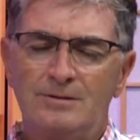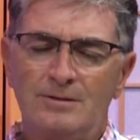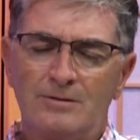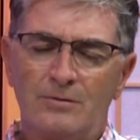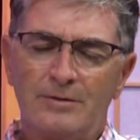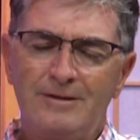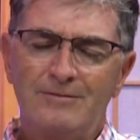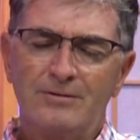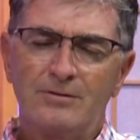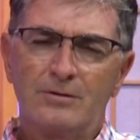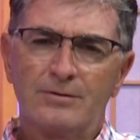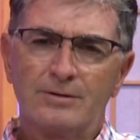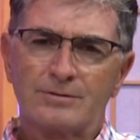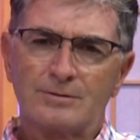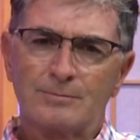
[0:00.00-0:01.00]
even
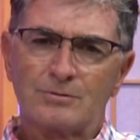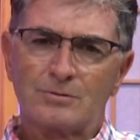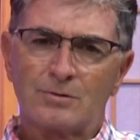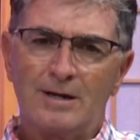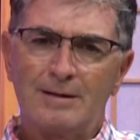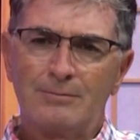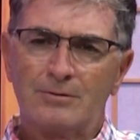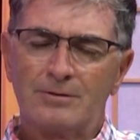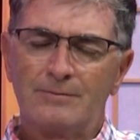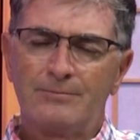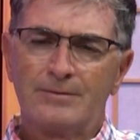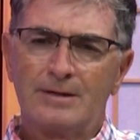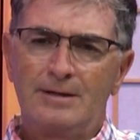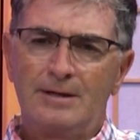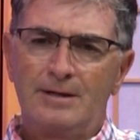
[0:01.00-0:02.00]
though the
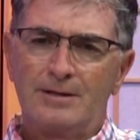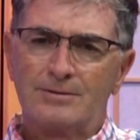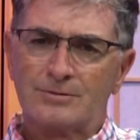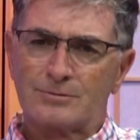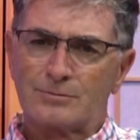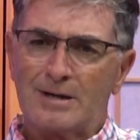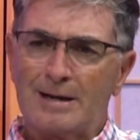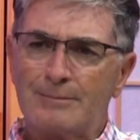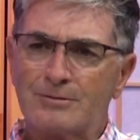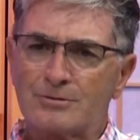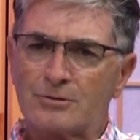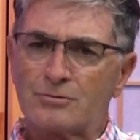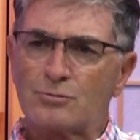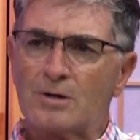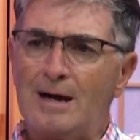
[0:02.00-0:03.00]
subscribers
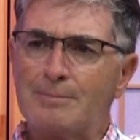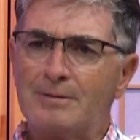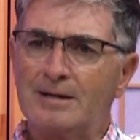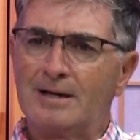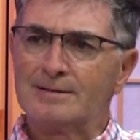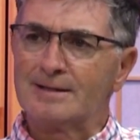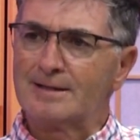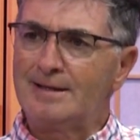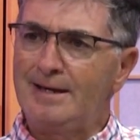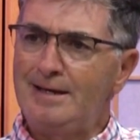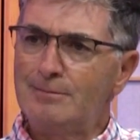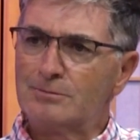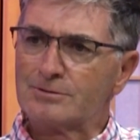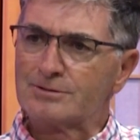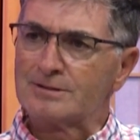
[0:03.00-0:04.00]
are dropping on the
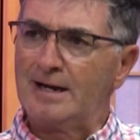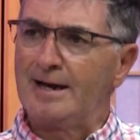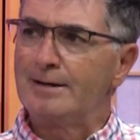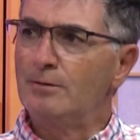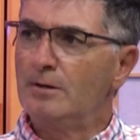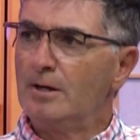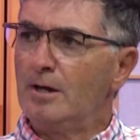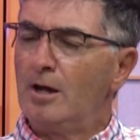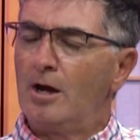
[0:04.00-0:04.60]
cable side,